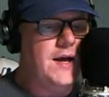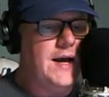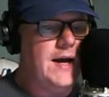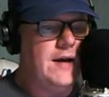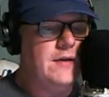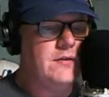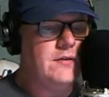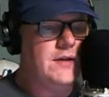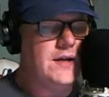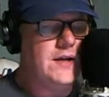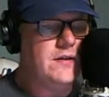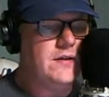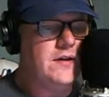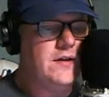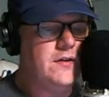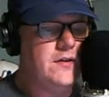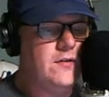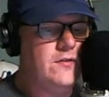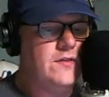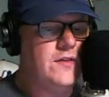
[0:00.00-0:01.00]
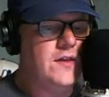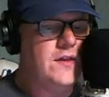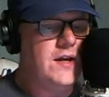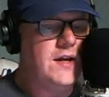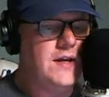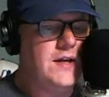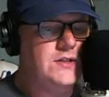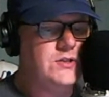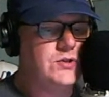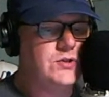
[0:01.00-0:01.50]
How likely do you think
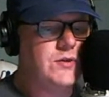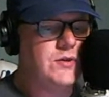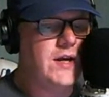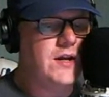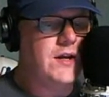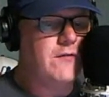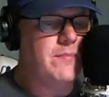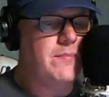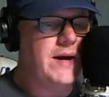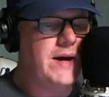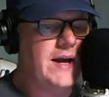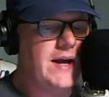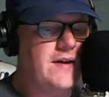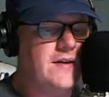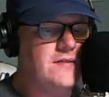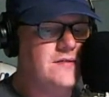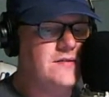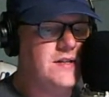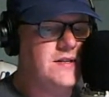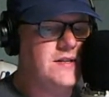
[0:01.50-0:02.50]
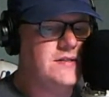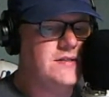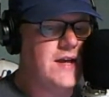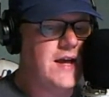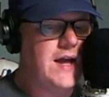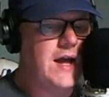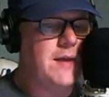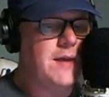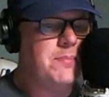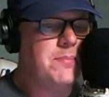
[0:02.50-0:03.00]
a trade of Baez is to
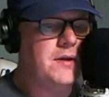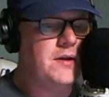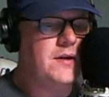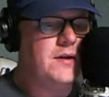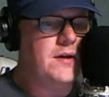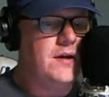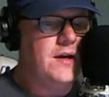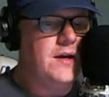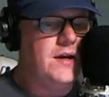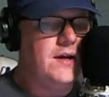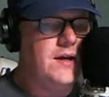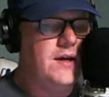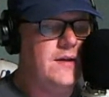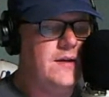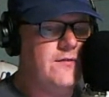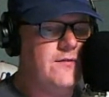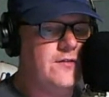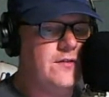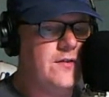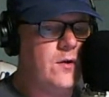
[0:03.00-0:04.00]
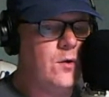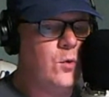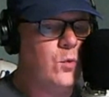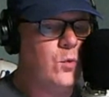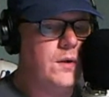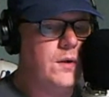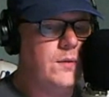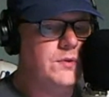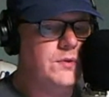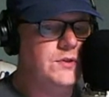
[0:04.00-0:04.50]
happen? And if so,
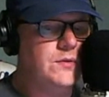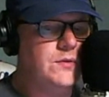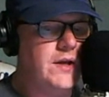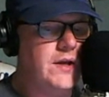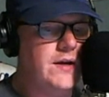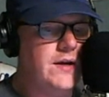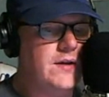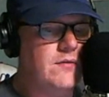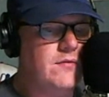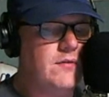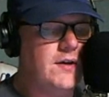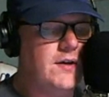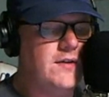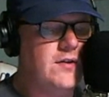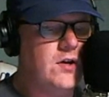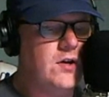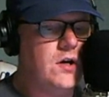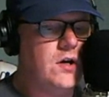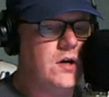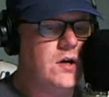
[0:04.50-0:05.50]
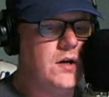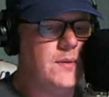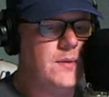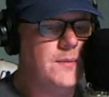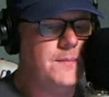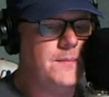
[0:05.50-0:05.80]
what would you like in return?